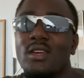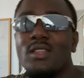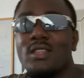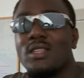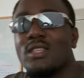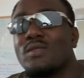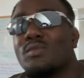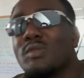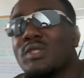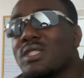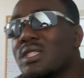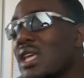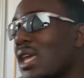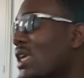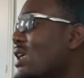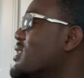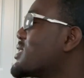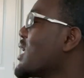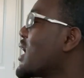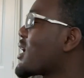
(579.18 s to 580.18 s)
this
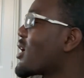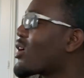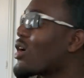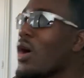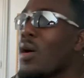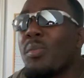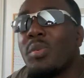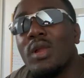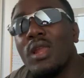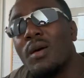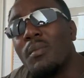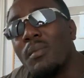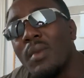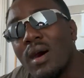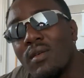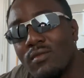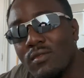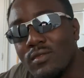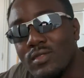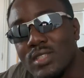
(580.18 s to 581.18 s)
mistake is like a couple of
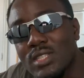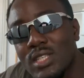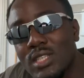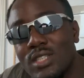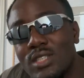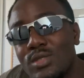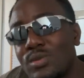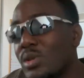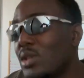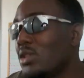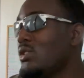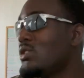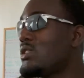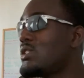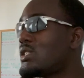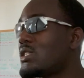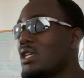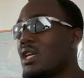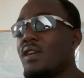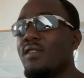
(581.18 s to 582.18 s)
months. Are you
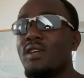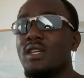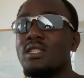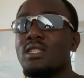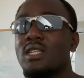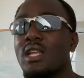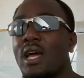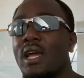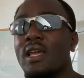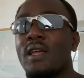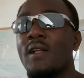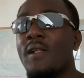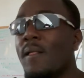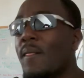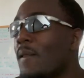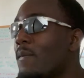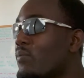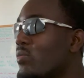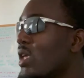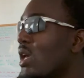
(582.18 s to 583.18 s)
serious? Like,
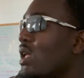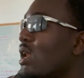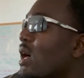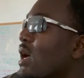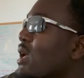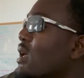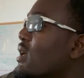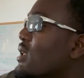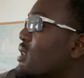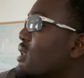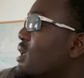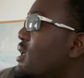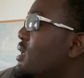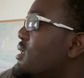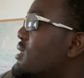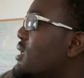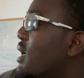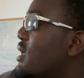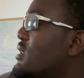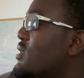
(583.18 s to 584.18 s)
they're like,
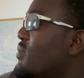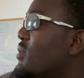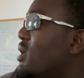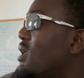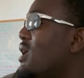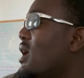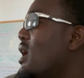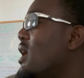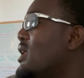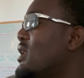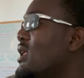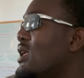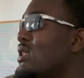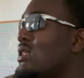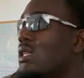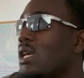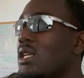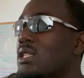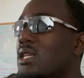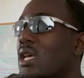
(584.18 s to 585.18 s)
he's like to me, yeah,
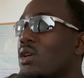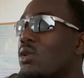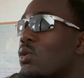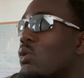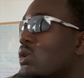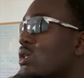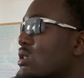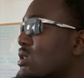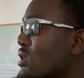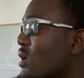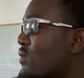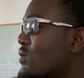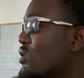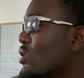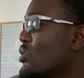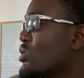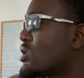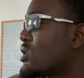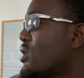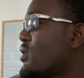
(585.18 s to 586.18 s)
they take all this stuff
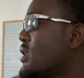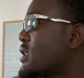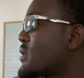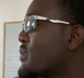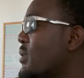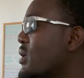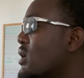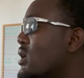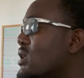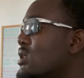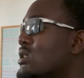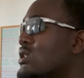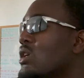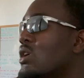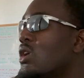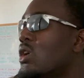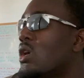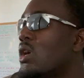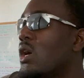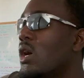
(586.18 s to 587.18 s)
so serious because
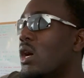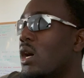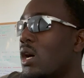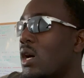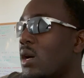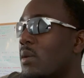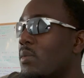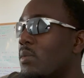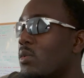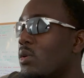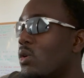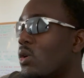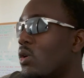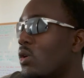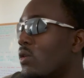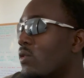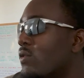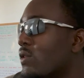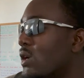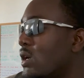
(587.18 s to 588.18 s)
they
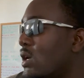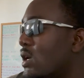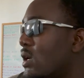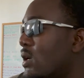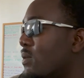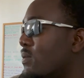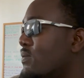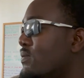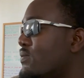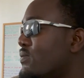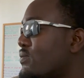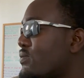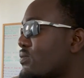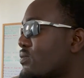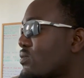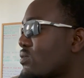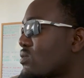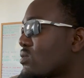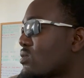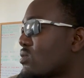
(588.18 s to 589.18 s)

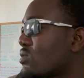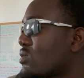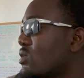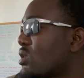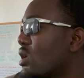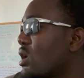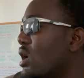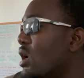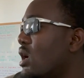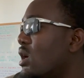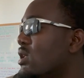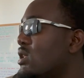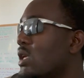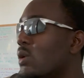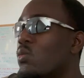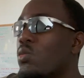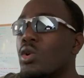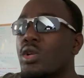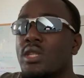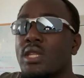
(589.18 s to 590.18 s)

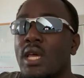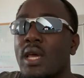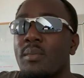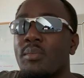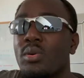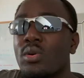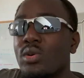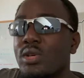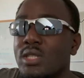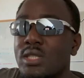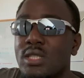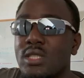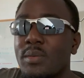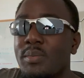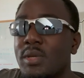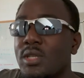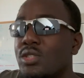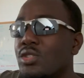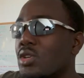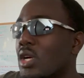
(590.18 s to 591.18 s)
want their employees to
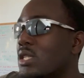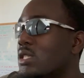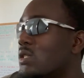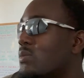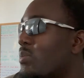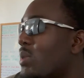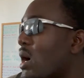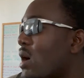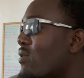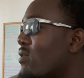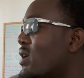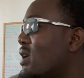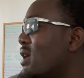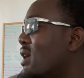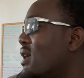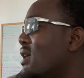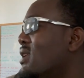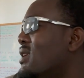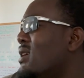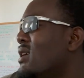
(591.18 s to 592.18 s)
be transparent
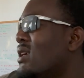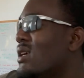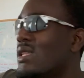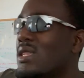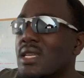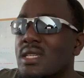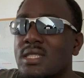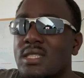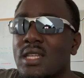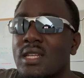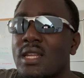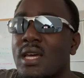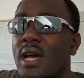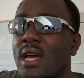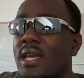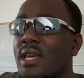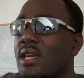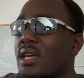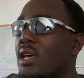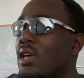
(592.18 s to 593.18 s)
and this and that.
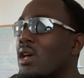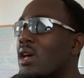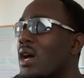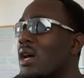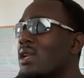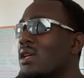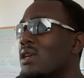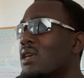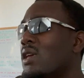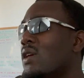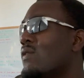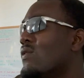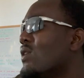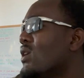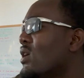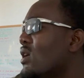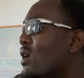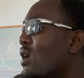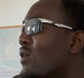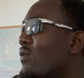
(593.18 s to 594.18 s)
It can kind of give
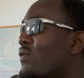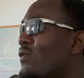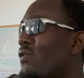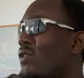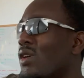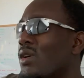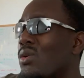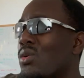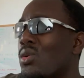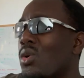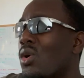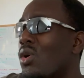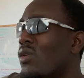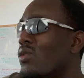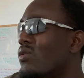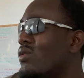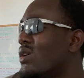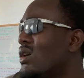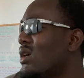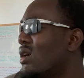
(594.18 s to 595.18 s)
a feel
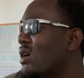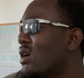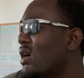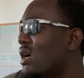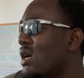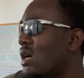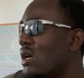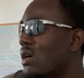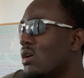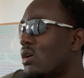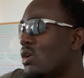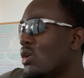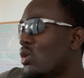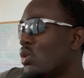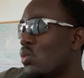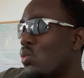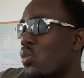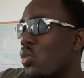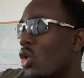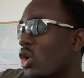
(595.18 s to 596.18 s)
of
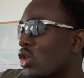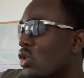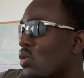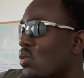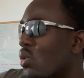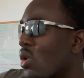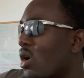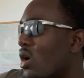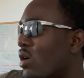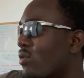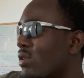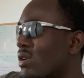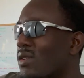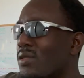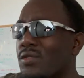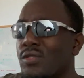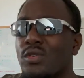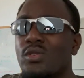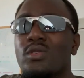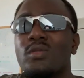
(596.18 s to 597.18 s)
what you are in the
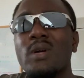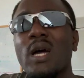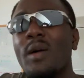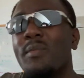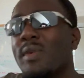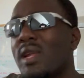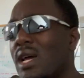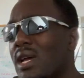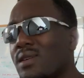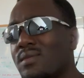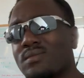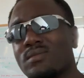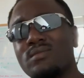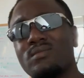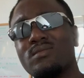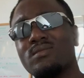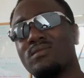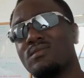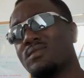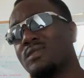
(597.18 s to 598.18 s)
future. I'm like,
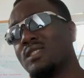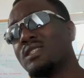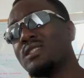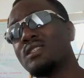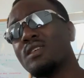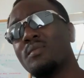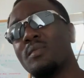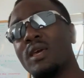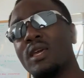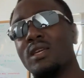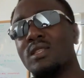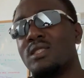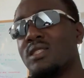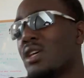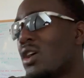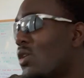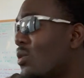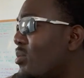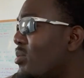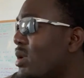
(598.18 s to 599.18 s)
Listen, mate,
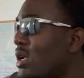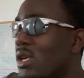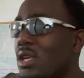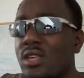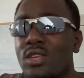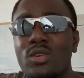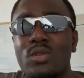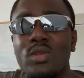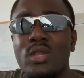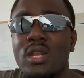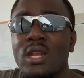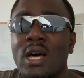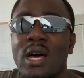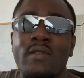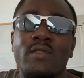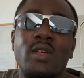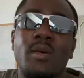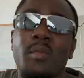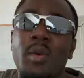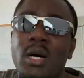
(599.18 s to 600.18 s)
tell me you didn't
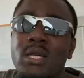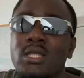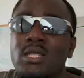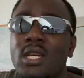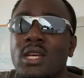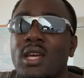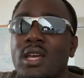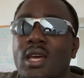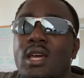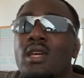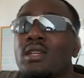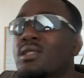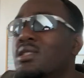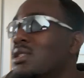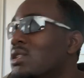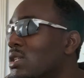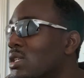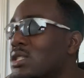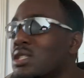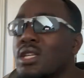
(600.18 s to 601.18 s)
have the budget and
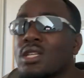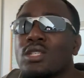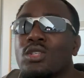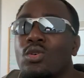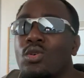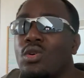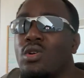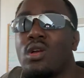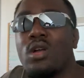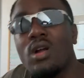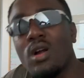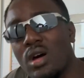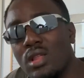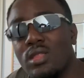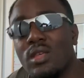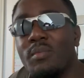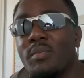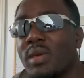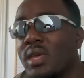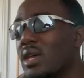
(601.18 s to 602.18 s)
let's just cut
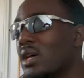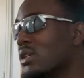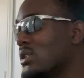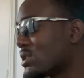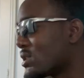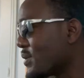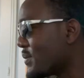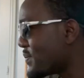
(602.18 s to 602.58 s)
the BS.